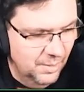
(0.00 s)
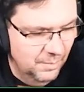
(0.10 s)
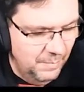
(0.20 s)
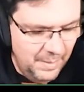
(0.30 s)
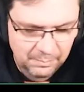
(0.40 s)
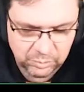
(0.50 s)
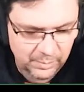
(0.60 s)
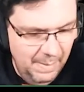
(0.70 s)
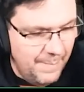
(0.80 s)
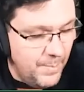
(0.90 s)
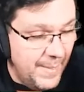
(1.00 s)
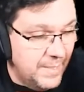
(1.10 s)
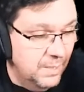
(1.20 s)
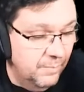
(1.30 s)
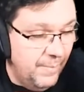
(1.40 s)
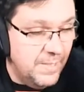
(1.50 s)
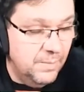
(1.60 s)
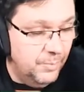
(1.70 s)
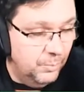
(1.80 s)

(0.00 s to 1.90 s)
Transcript: ma maybe make an event of it.